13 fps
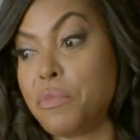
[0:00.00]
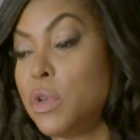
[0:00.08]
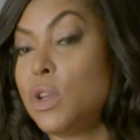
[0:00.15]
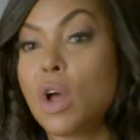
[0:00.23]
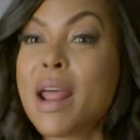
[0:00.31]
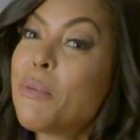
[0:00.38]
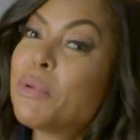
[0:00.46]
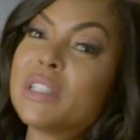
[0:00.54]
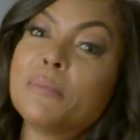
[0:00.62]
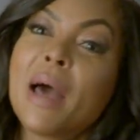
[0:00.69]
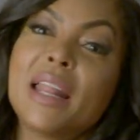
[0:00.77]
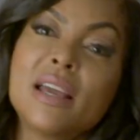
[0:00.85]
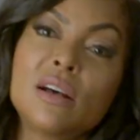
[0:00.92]
you know, that was
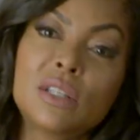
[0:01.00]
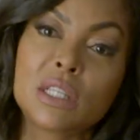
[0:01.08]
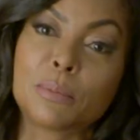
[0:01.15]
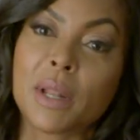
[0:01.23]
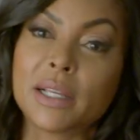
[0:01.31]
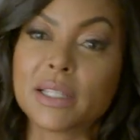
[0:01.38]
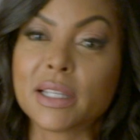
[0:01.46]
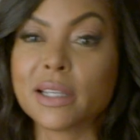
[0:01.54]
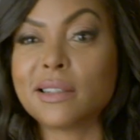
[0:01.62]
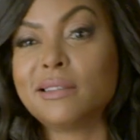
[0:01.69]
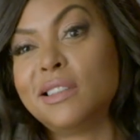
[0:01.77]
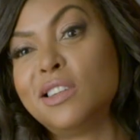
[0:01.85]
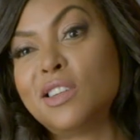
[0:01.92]
somebody else's blessing.
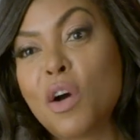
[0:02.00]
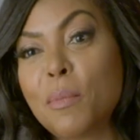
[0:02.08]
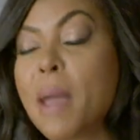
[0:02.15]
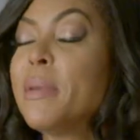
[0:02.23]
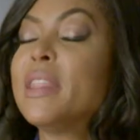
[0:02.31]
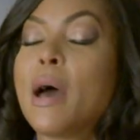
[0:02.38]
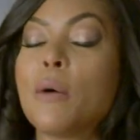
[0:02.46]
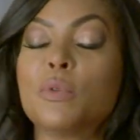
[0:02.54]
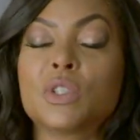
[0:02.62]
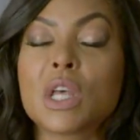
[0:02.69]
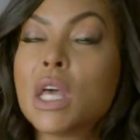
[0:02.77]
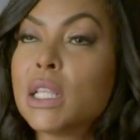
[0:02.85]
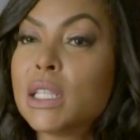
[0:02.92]
You know, maybe that
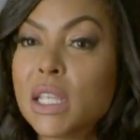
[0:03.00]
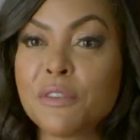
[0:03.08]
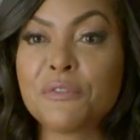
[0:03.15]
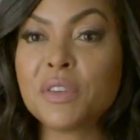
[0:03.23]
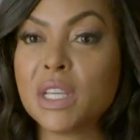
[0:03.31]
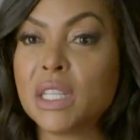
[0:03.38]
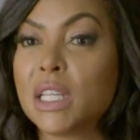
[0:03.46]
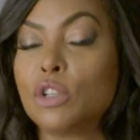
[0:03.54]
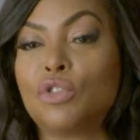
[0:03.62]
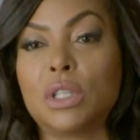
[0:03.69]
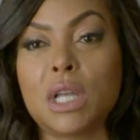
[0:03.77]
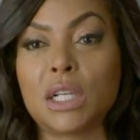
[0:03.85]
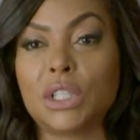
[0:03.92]
was Tiffany's
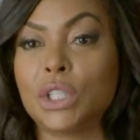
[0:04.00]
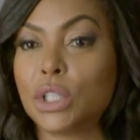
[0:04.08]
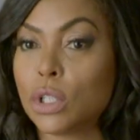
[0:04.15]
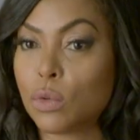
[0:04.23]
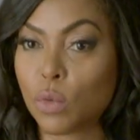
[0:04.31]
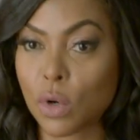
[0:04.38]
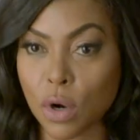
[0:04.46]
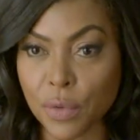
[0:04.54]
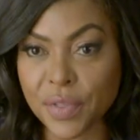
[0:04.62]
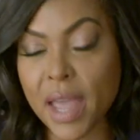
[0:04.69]
introduction to the world.